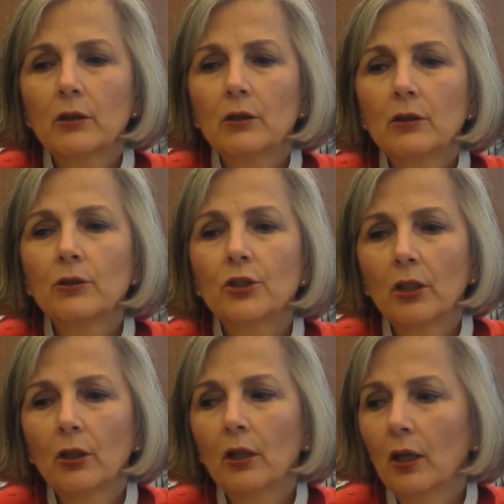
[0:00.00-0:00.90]
to
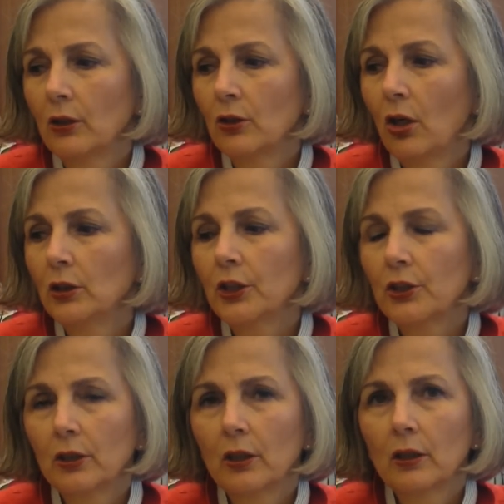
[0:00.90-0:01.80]
share our
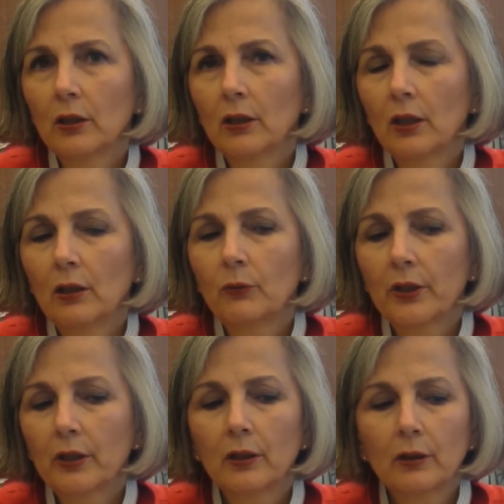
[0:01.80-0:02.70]
knowledge and our
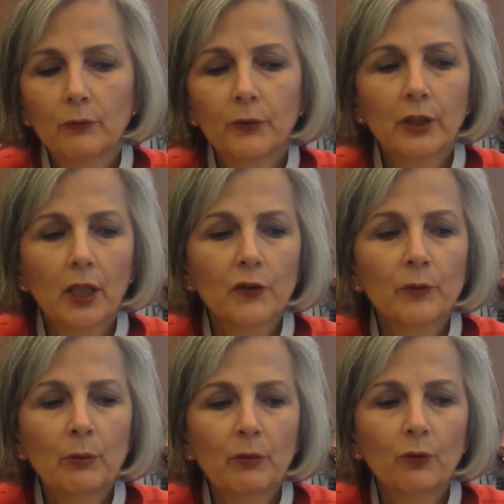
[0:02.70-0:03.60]
with the with the
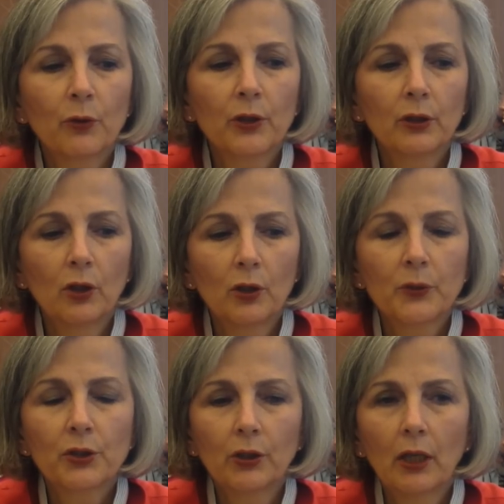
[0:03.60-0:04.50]
government before the law
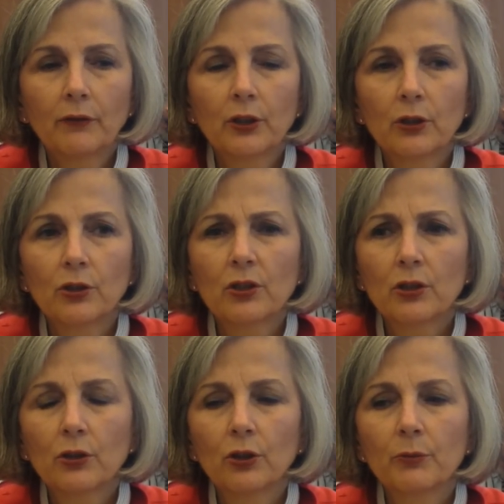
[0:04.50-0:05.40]
was drafted, just
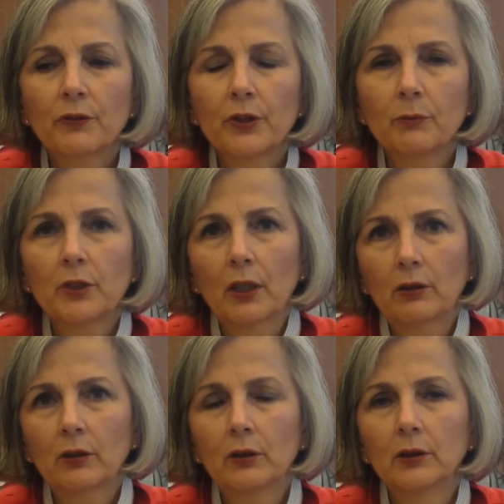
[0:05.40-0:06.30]
in terms of some
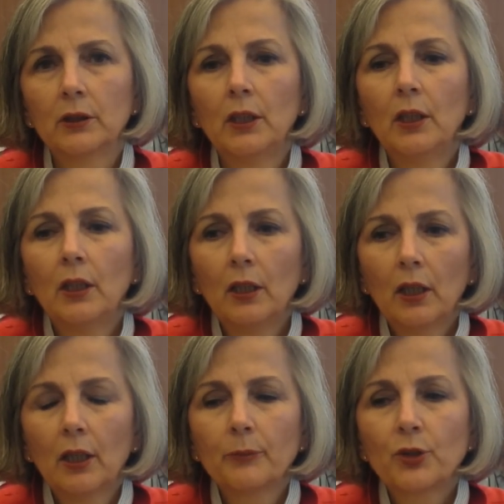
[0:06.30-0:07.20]
technical
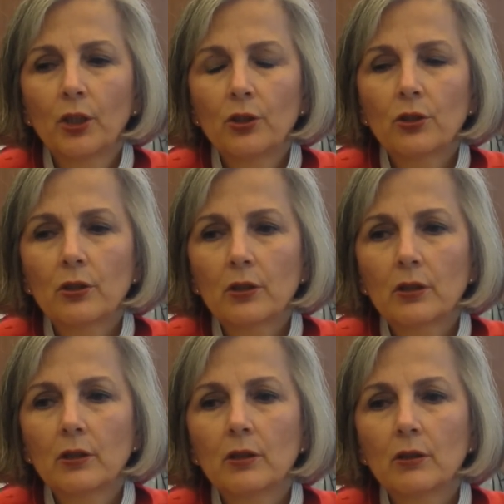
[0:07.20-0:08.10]
um, changes,
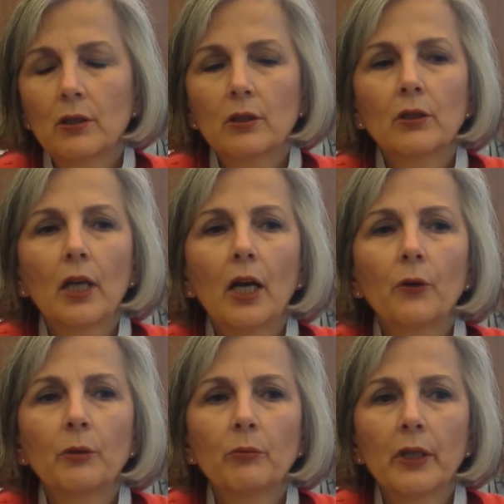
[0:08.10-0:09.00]
how
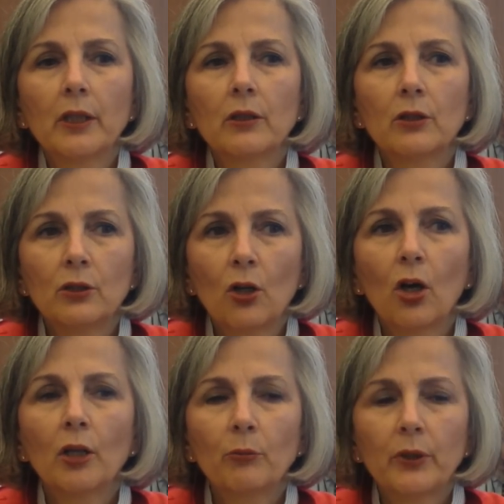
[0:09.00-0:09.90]
it might
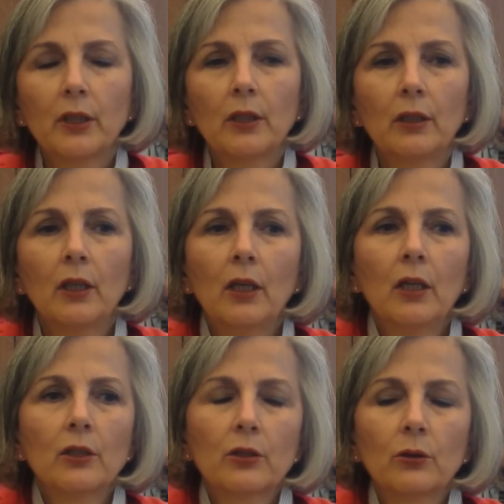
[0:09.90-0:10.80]
not be
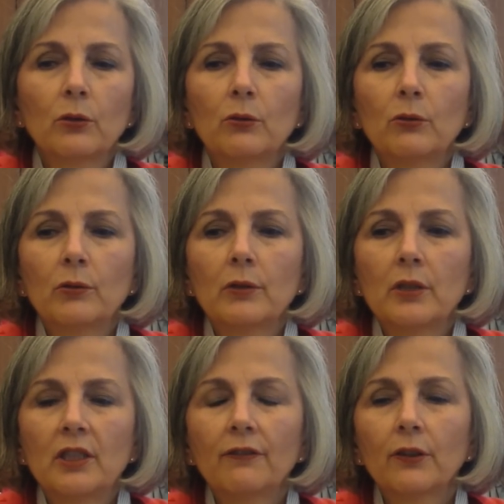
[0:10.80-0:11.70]
so
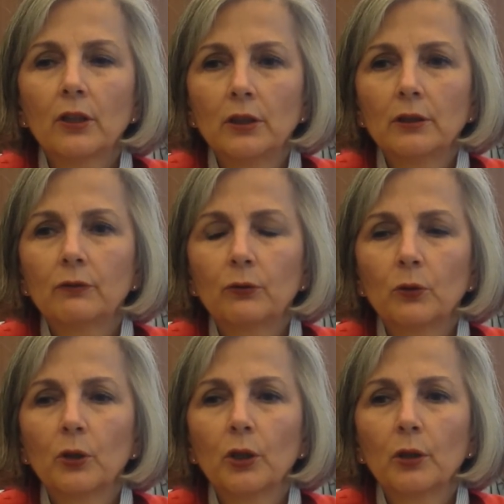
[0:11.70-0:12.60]
difficult
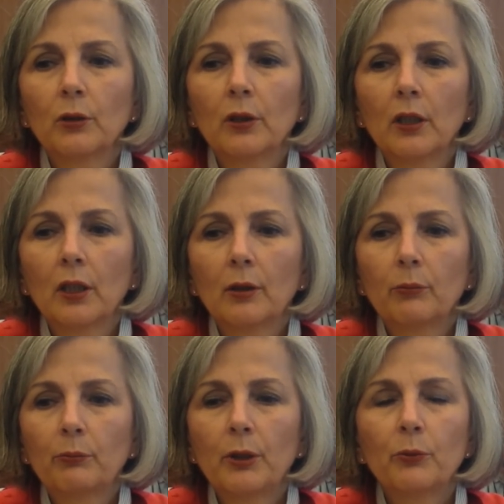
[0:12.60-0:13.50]
for
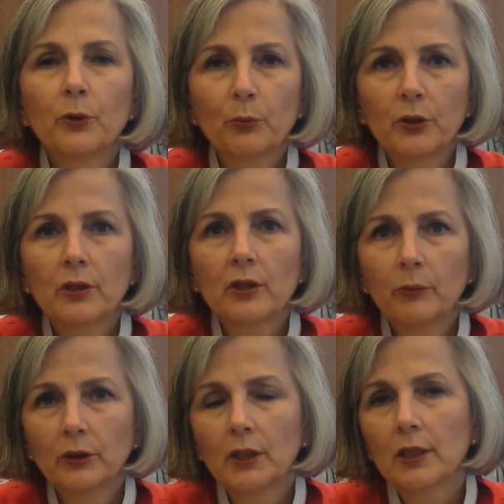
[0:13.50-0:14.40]
people with print
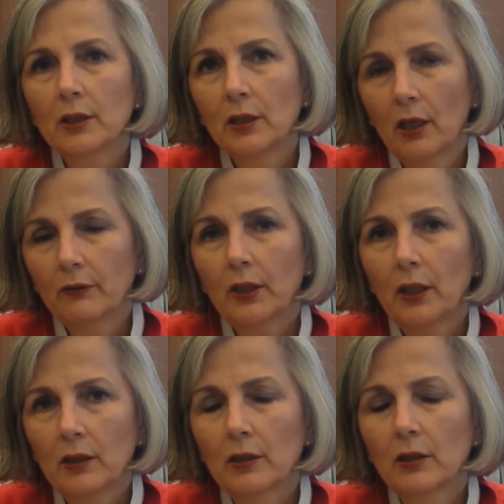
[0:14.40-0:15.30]
disabilities to navigate,